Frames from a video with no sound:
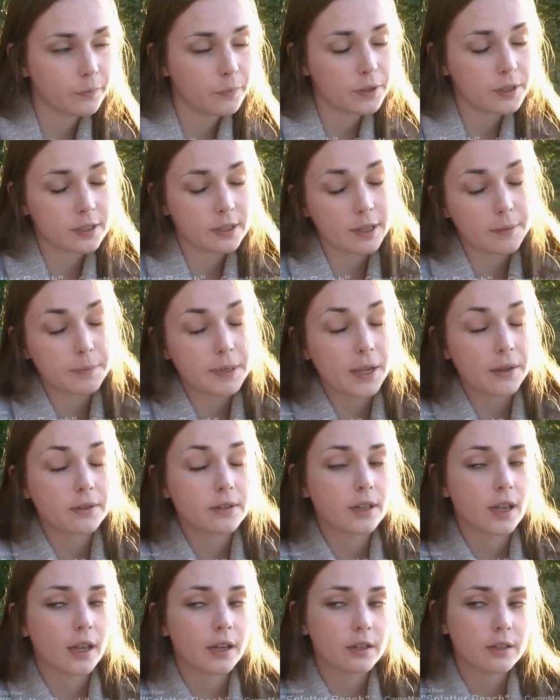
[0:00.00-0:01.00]
He slipped
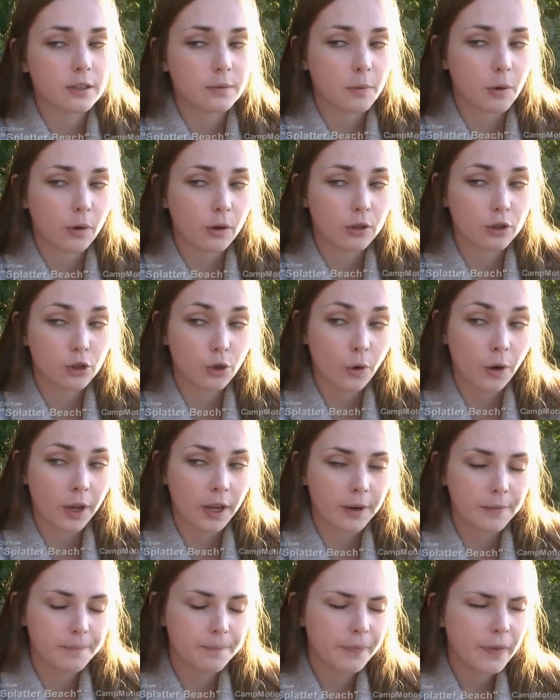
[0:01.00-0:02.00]
outside to smoke a
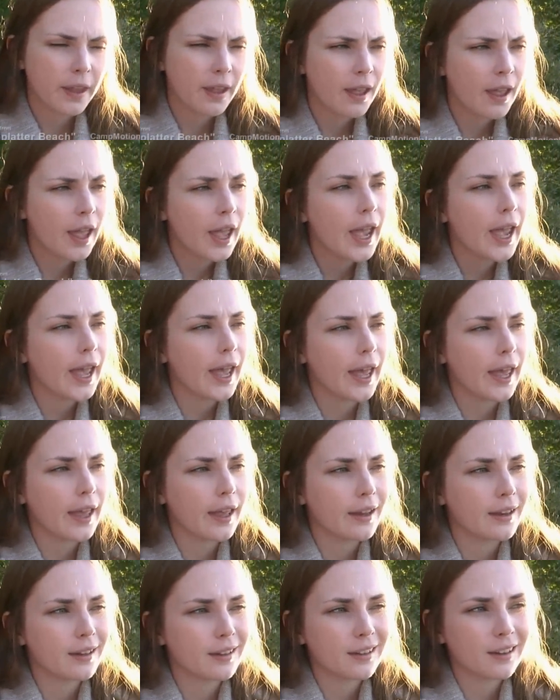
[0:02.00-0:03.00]
joint.
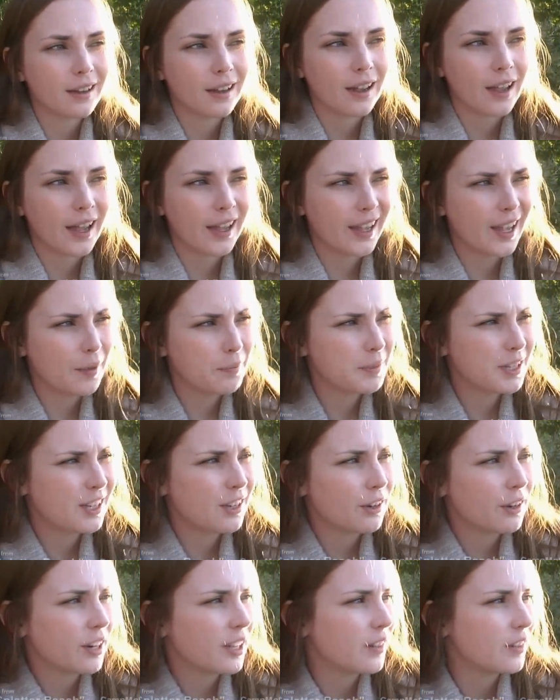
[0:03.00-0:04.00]
And I kept
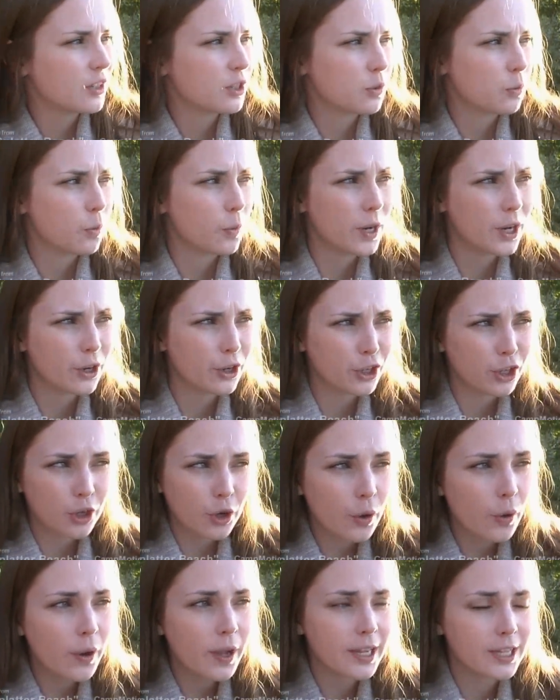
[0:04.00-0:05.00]
hearing this weird
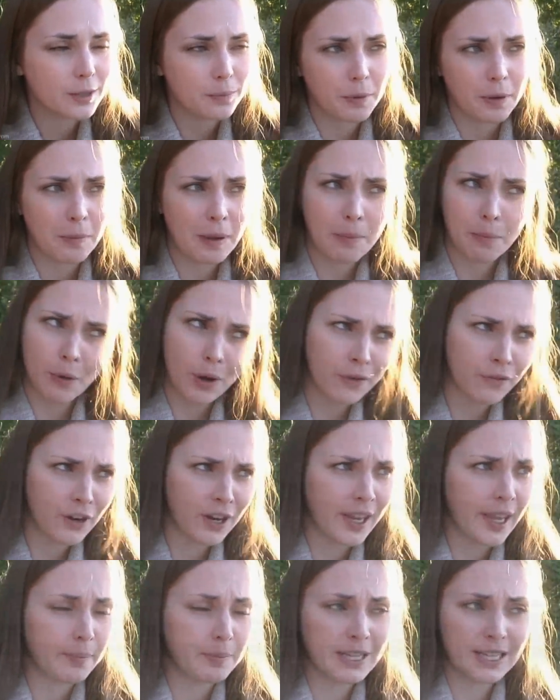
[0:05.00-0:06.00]
noise, but my
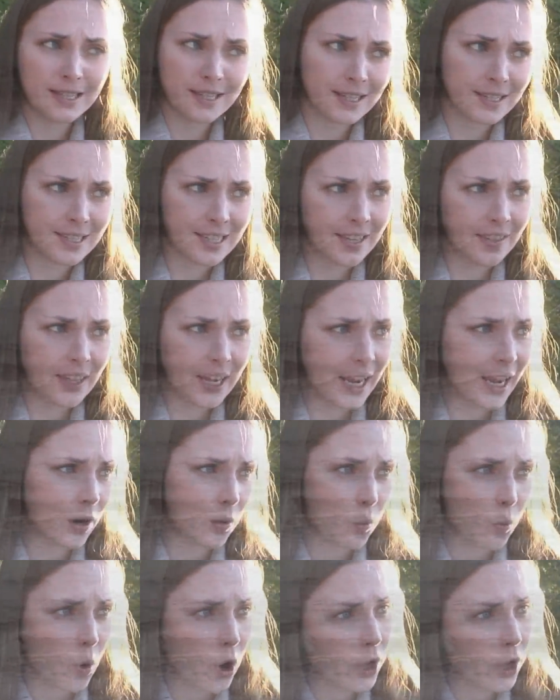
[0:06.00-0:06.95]
boyfriend kept insisting that I had